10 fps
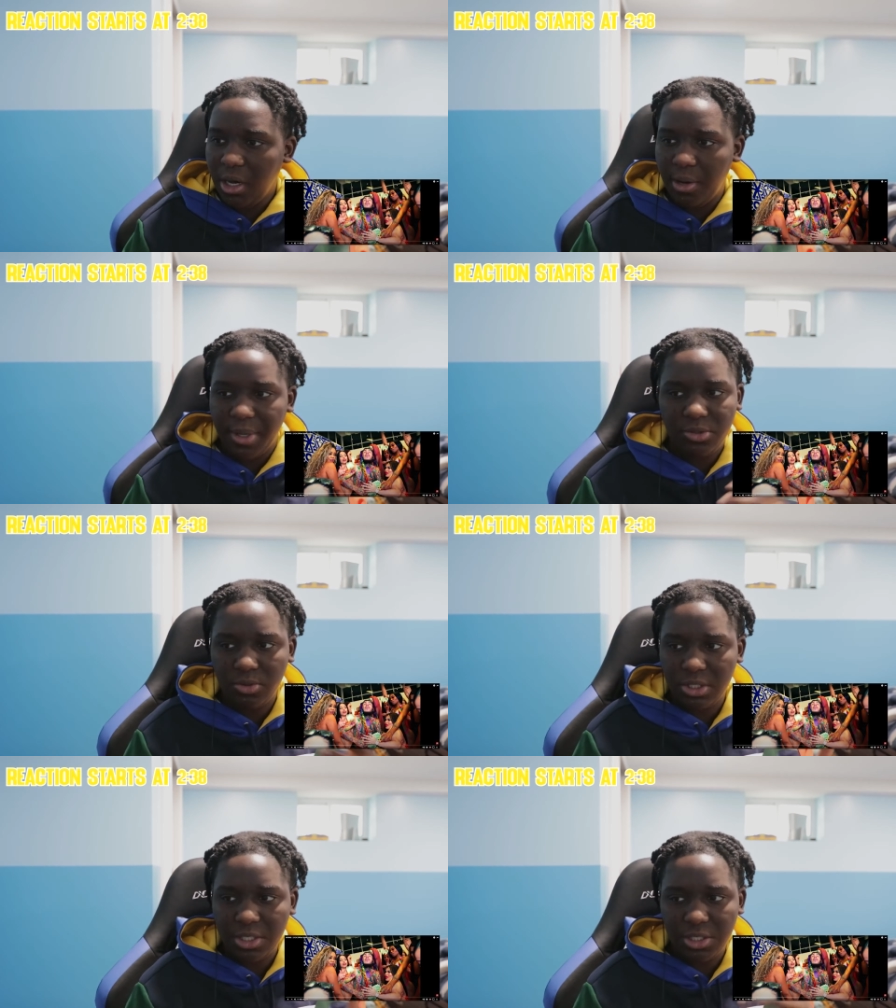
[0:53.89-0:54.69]
I do
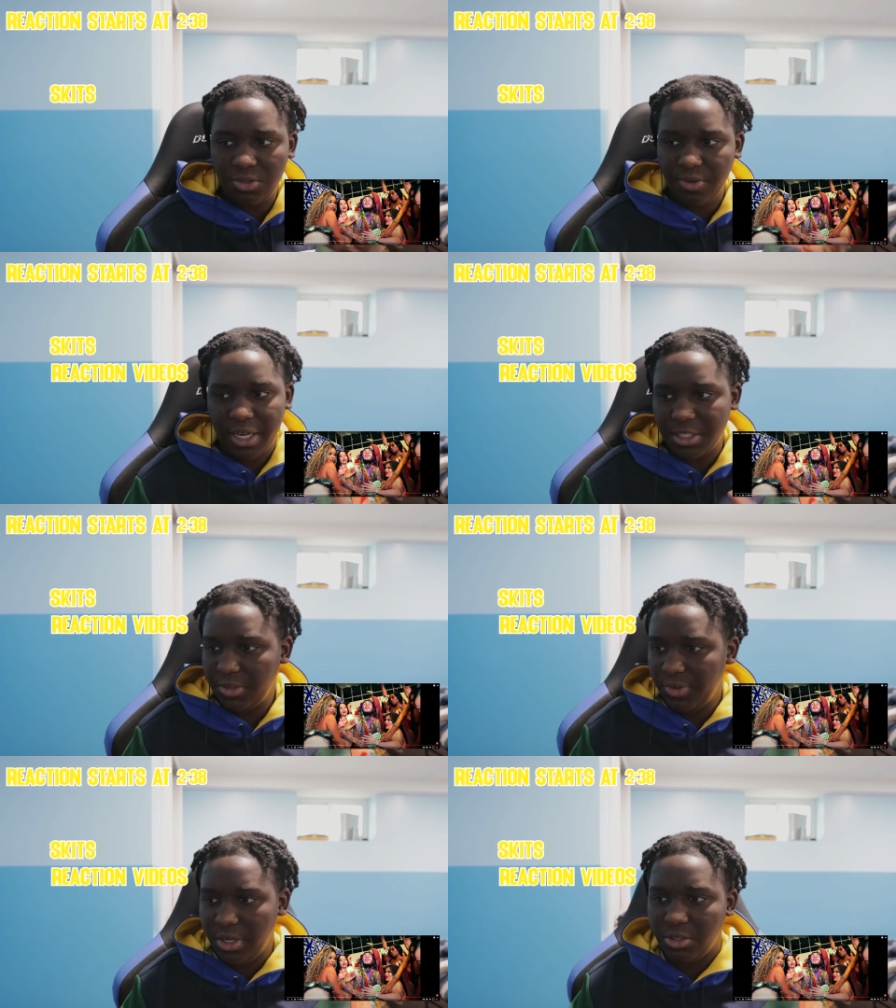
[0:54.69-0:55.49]
skits,
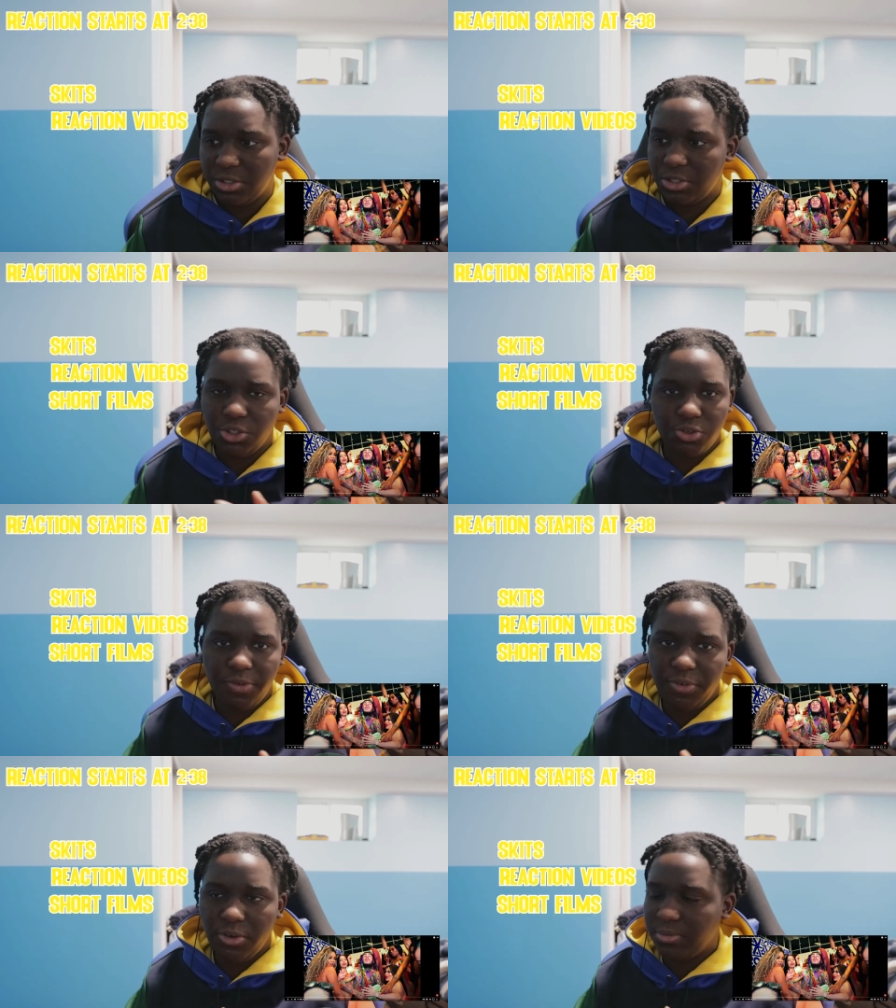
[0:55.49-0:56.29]
reaction videos, and short
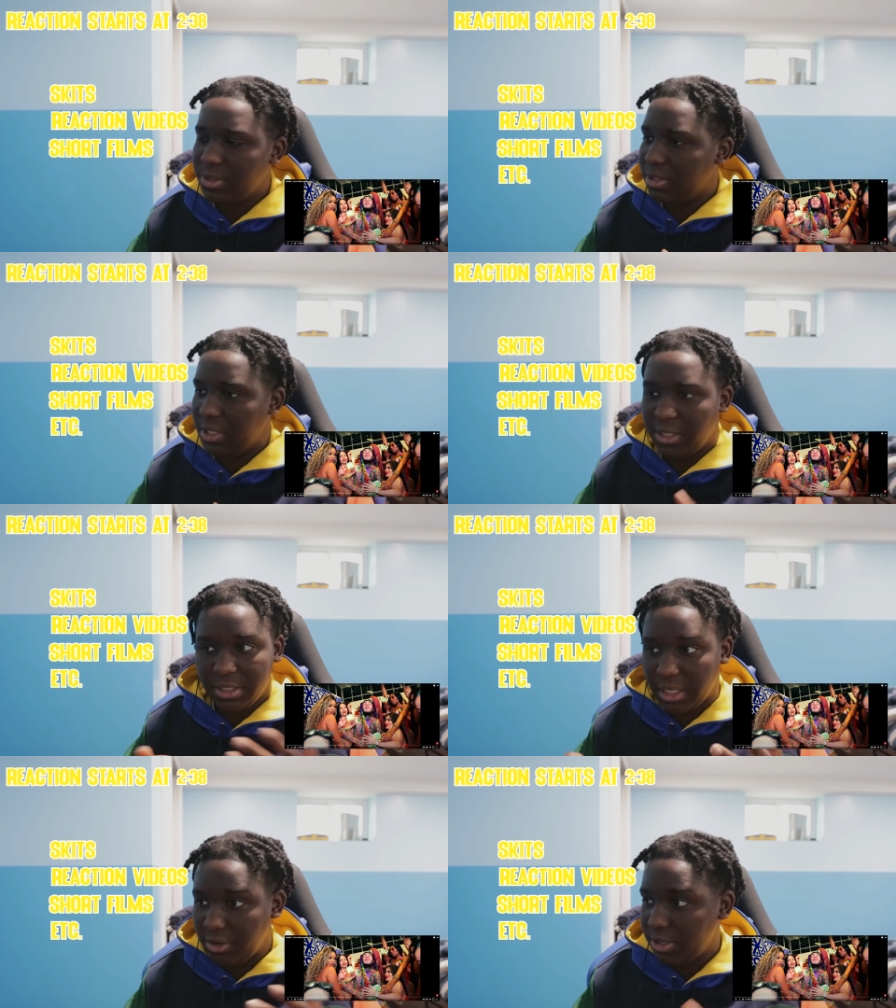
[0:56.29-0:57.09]
films,
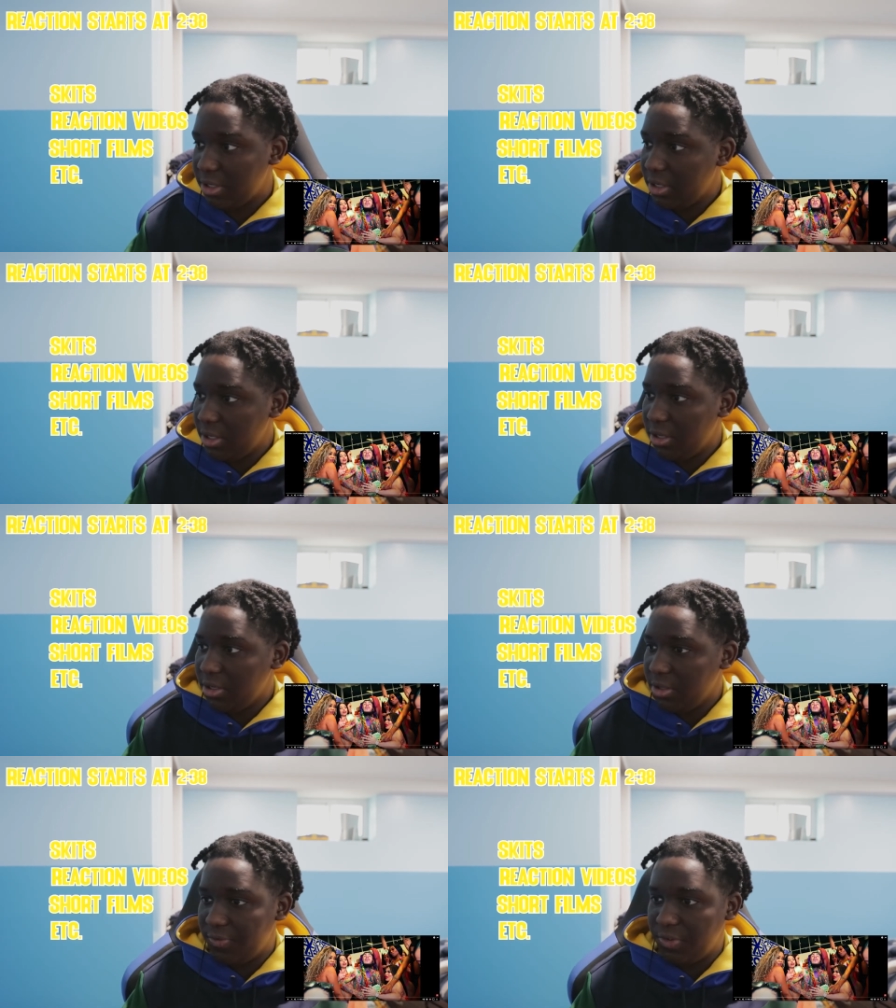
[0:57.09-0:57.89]
etc.
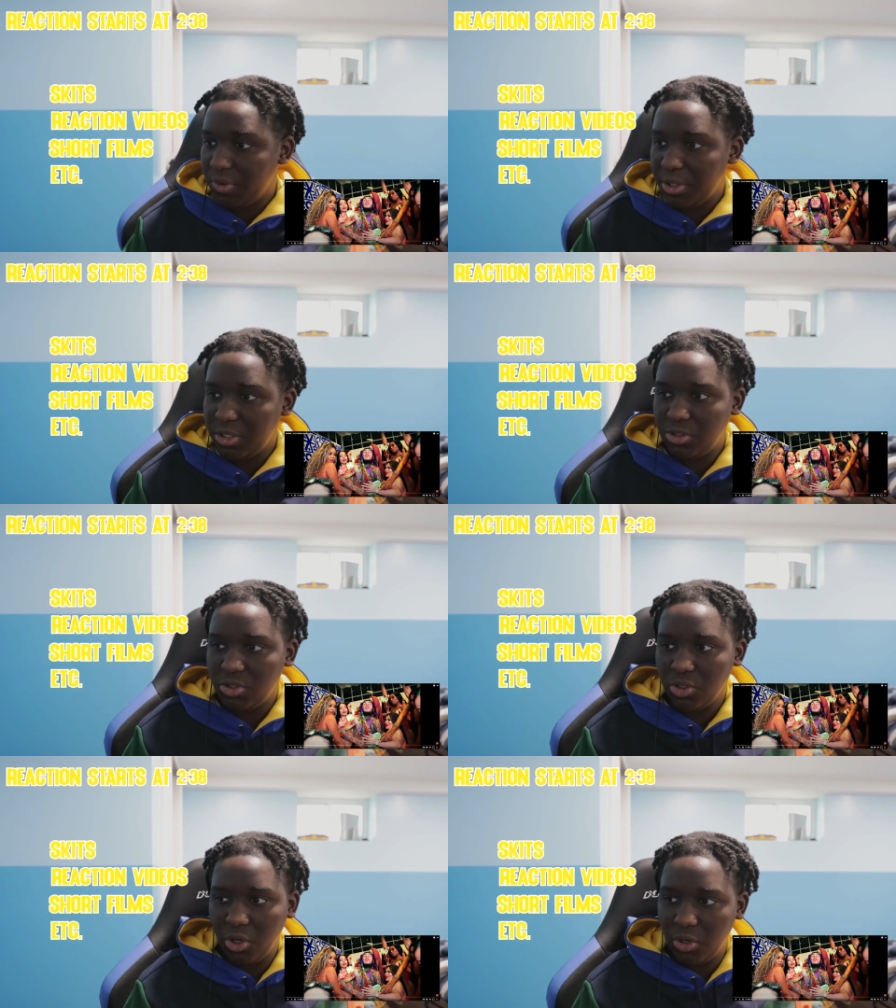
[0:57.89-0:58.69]
You feel me?
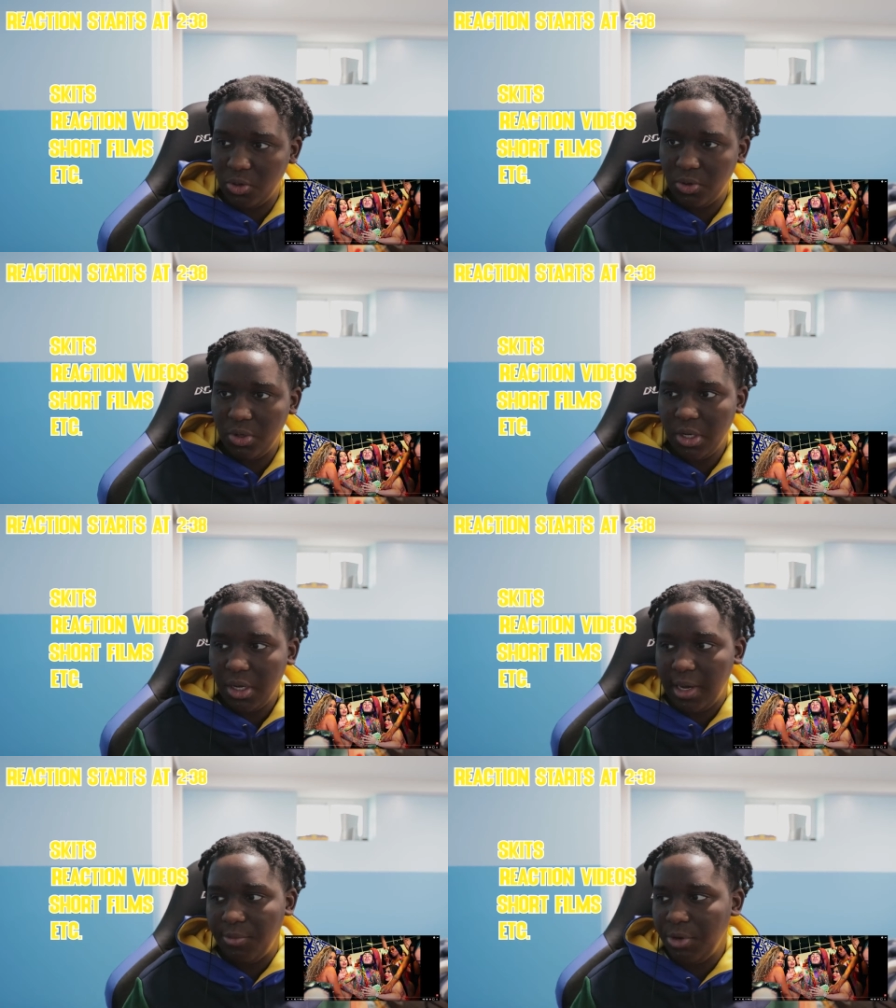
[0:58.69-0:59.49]
So
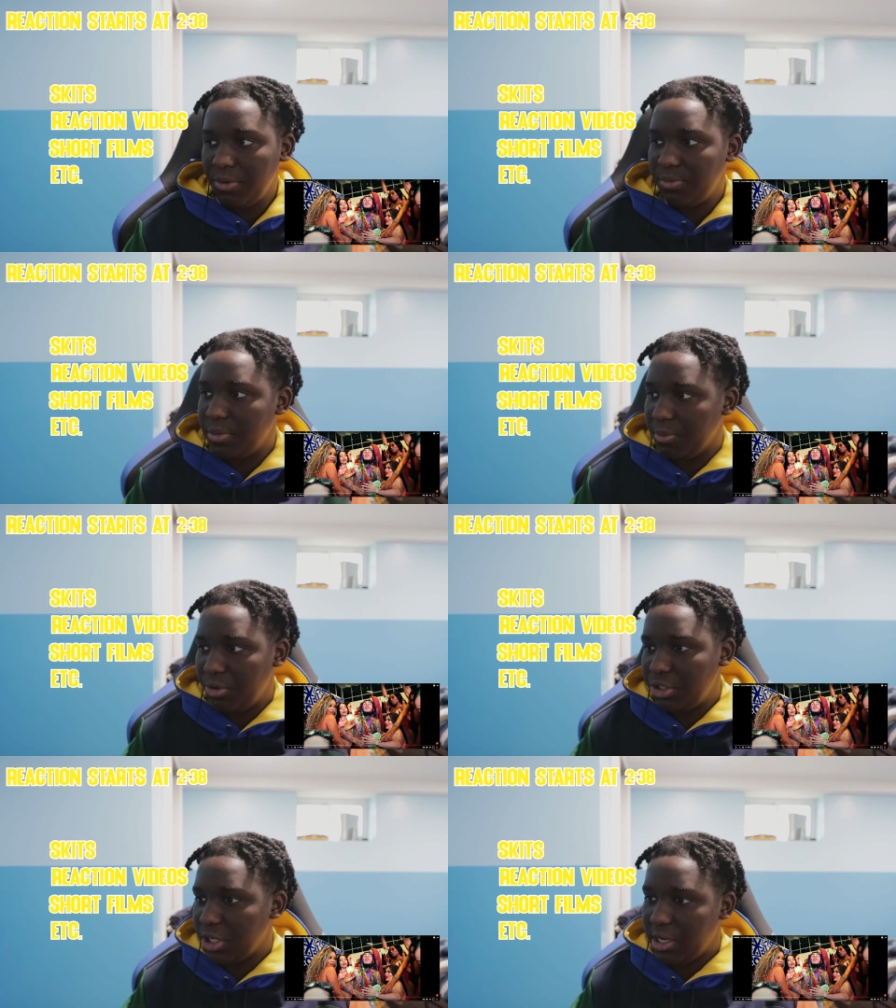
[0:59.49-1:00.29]
I'm
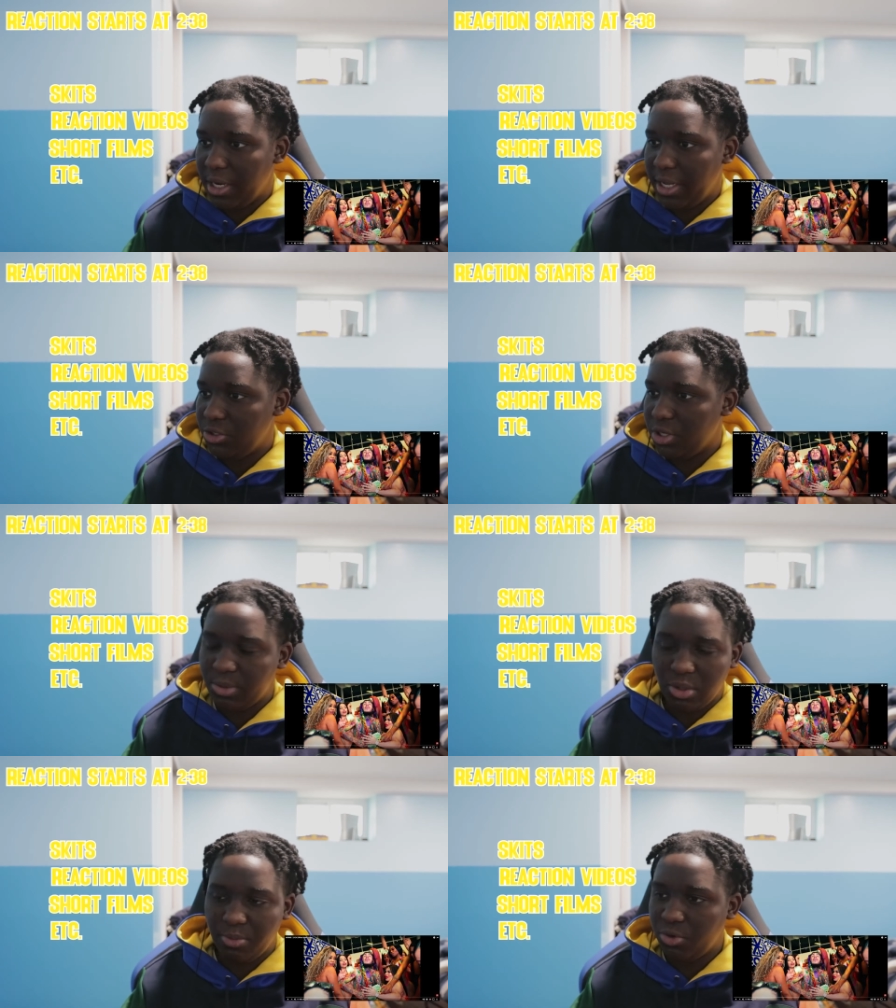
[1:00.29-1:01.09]
really trying to like drop
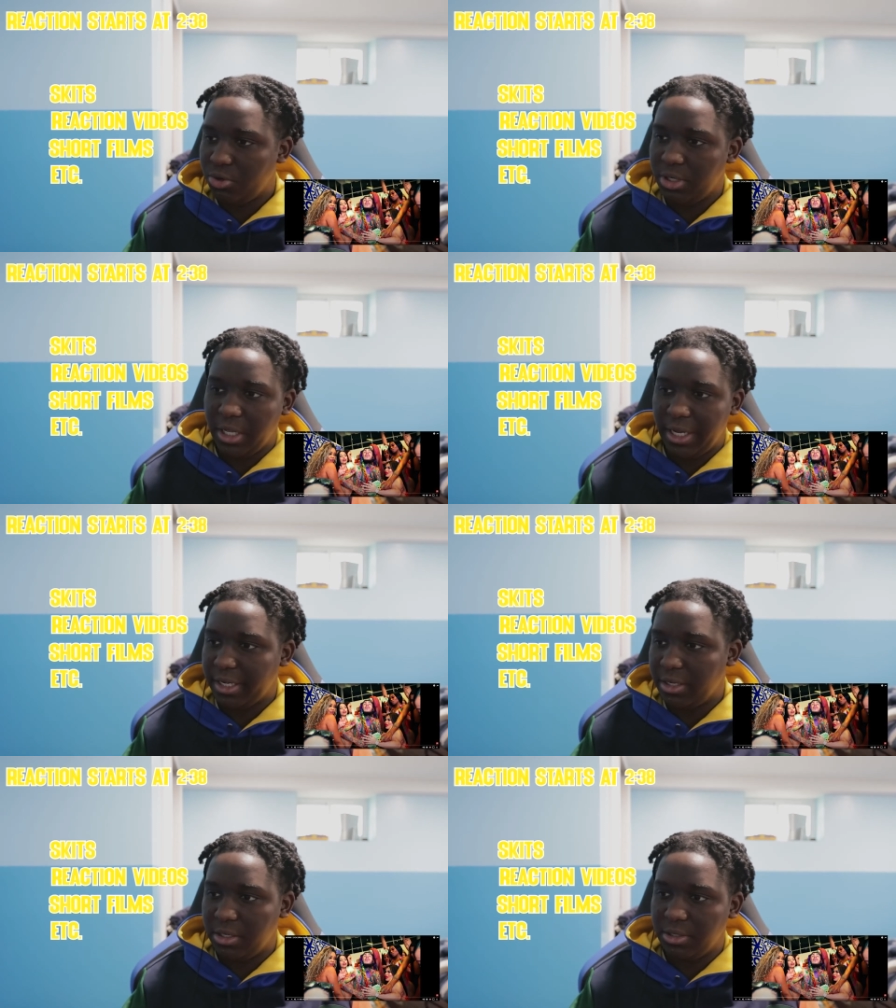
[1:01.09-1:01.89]
some more like
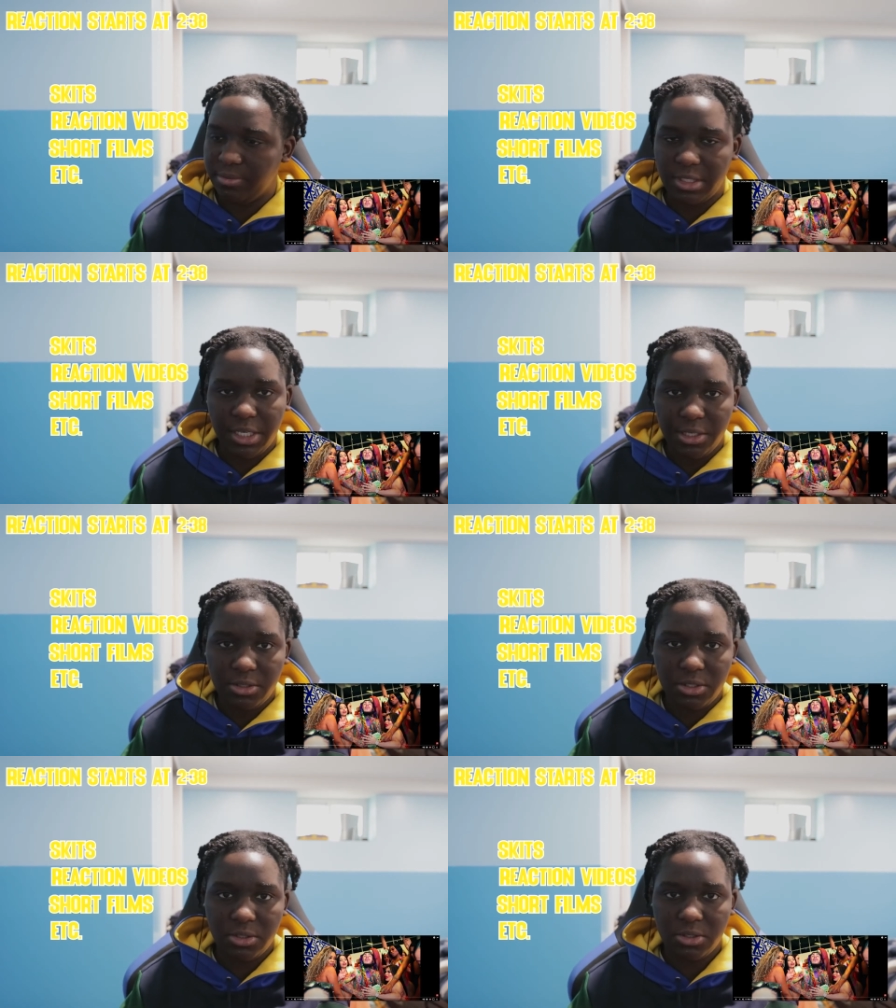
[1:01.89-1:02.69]
skits.